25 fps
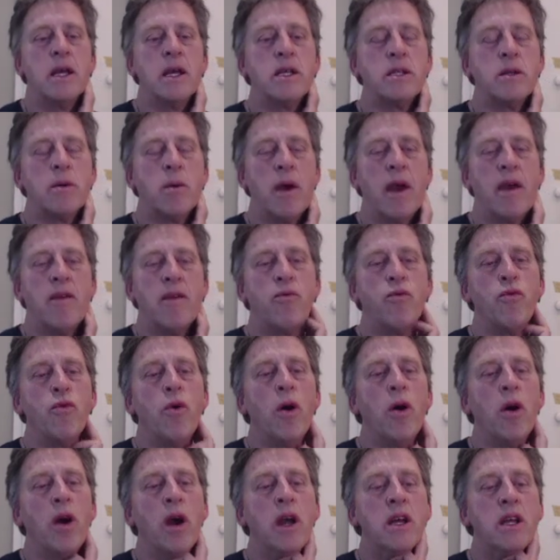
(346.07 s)
So we have
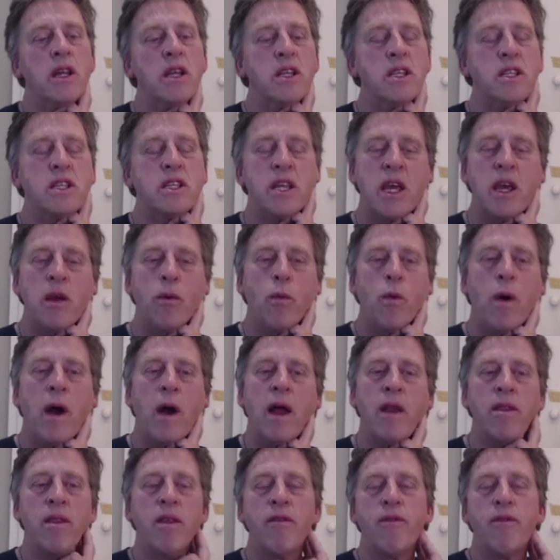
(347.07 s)
rook d1,